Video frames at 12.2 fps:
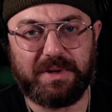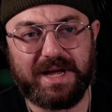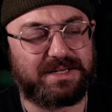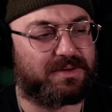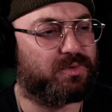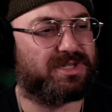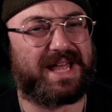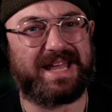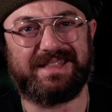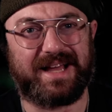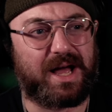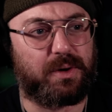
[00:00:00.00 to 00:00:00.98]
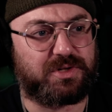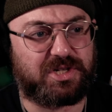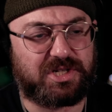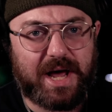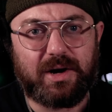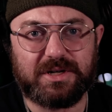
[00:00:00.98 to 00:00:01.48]
pas it was like the guy was
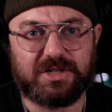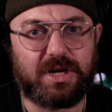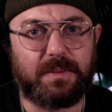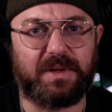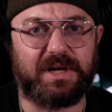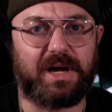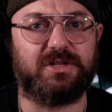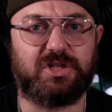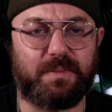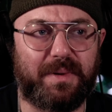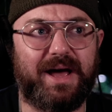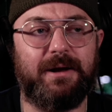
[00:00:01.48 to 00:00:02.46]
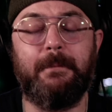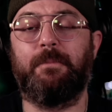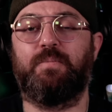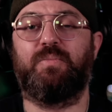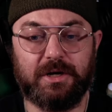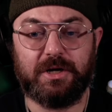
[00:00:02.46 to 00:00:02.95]
soldering something on the spot
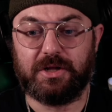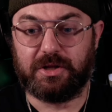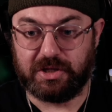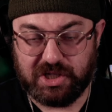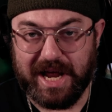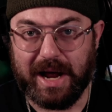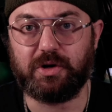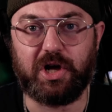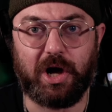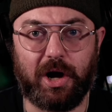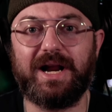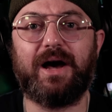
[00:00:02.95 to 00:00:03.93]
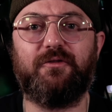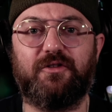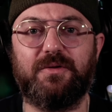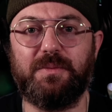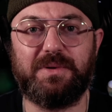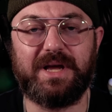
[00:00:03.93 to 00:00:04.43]
the sound cut out
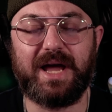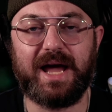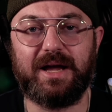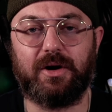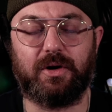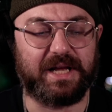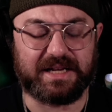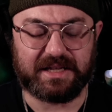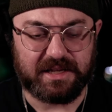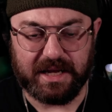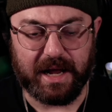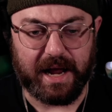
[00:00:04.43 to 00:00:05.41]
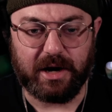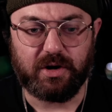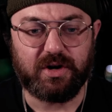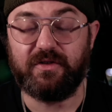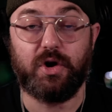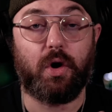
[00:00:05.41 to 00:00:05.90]
from the PA, or like I
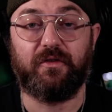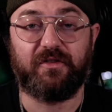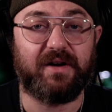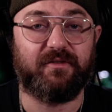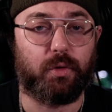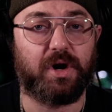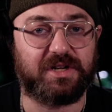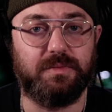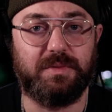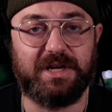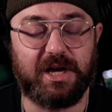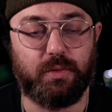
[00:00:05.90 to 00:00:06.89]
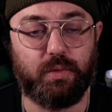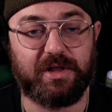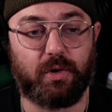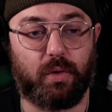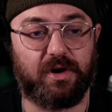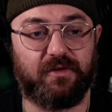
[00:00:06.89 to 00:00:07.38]
don't even know if it ever worked to begin
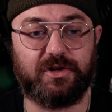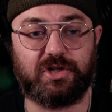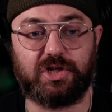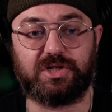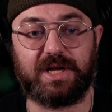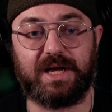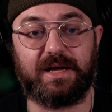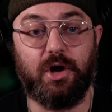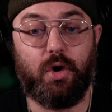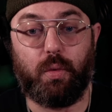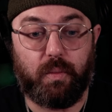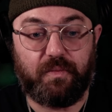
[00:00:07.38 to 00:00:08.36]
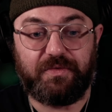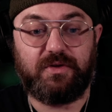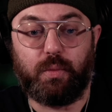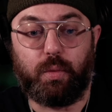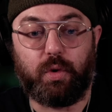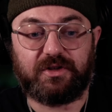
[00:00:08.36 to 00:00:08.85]
with, or if it just like
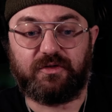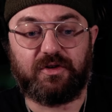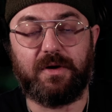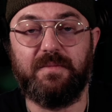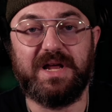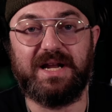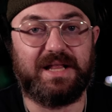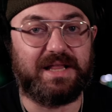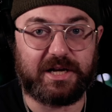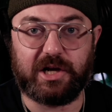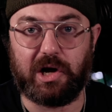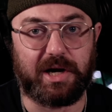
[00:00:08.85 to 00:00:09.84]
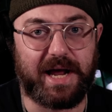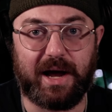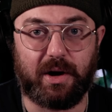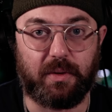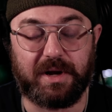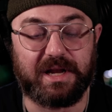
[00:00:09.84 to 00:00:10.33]
worked for a minute and then cut
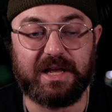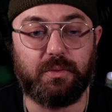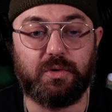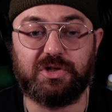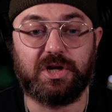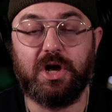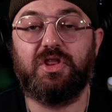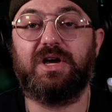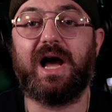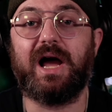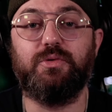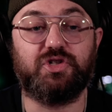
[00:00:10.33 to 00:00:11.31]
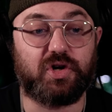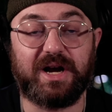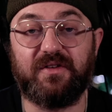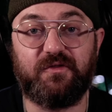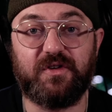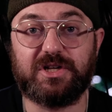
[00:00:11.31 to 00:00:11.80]
out. But it was the guy was
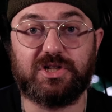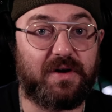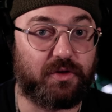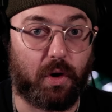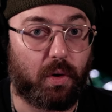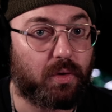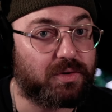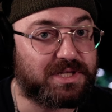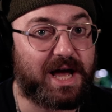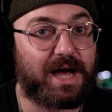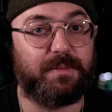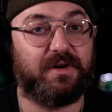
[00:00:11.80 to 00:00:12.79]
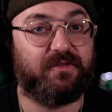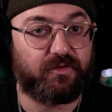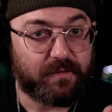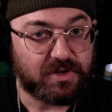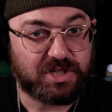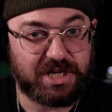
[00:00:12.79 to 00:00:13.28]
trying to fix stuff the whole time. And if you've
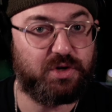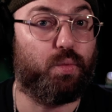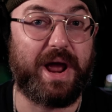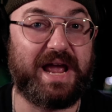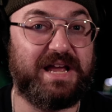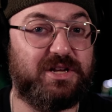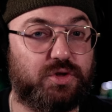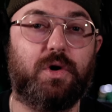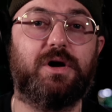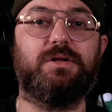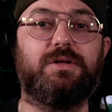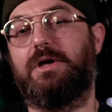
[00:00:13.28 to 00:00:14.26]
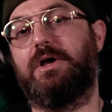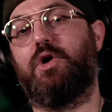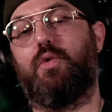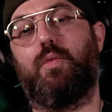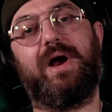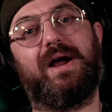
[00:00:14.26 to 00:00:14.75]
ever seen Wayne's World,
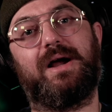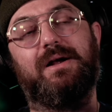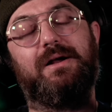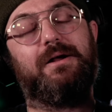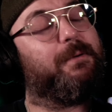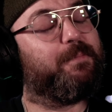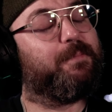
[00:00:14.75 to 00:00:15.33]
where